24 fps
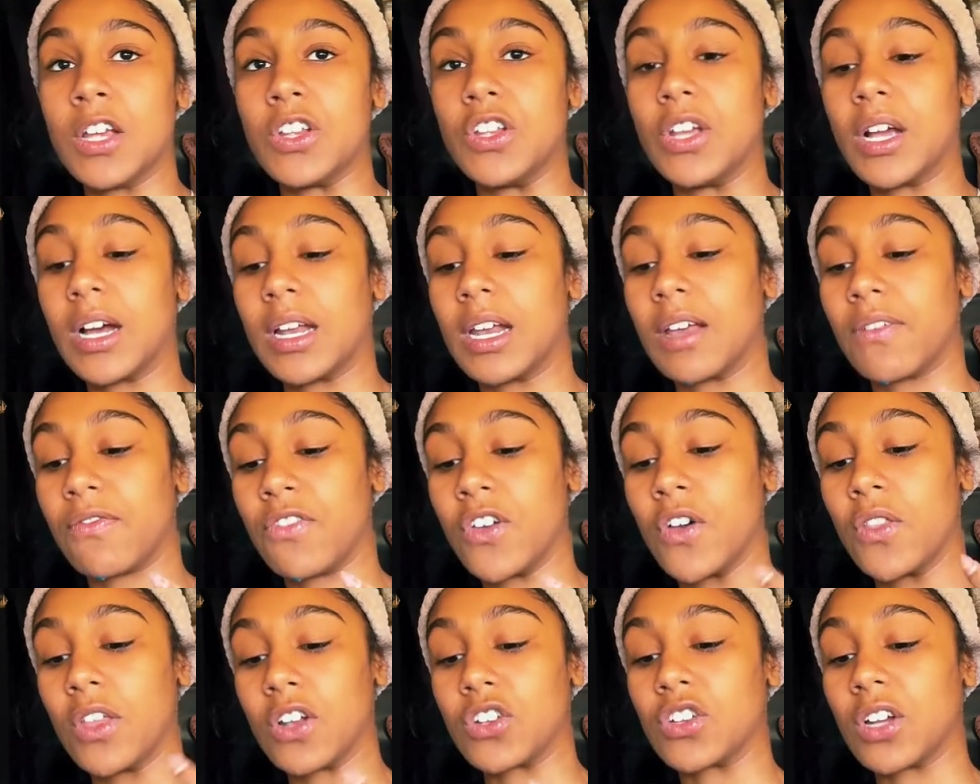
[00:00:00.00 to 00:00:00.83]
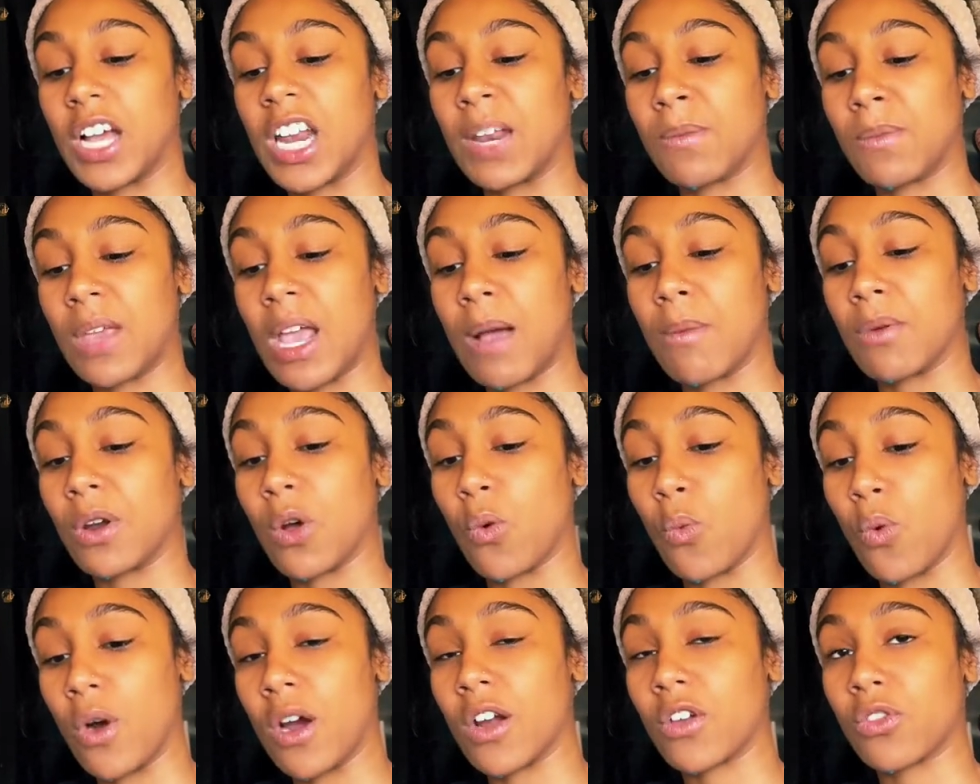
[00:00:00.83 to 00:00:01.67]
You're going to feel that you're going to be able
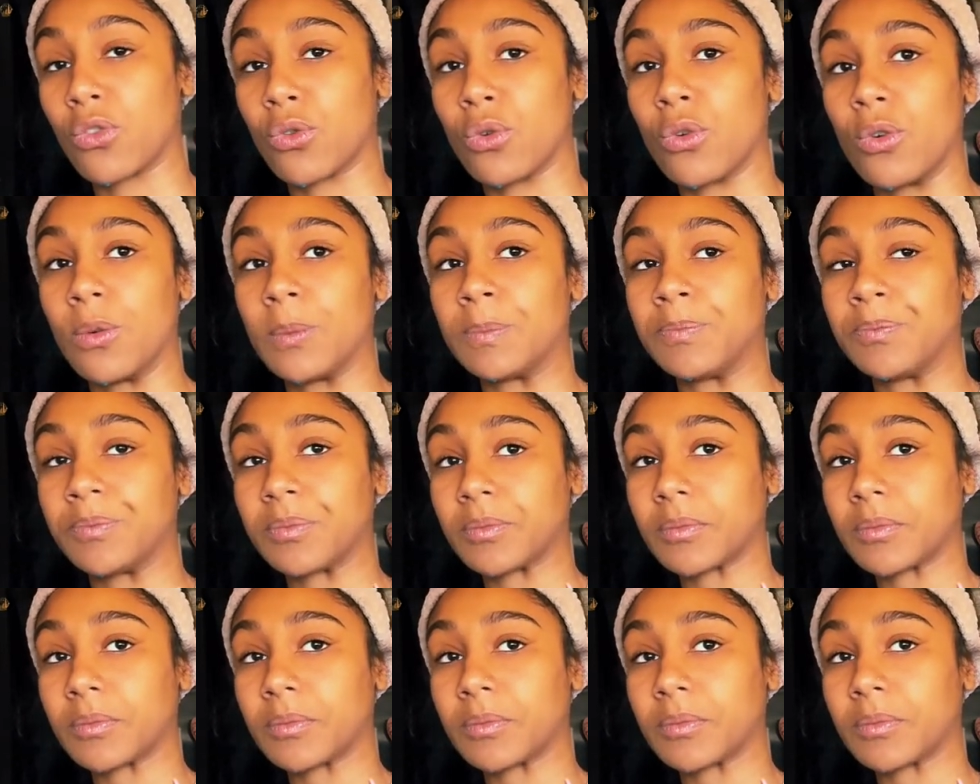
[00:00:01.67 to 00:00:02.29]
to work through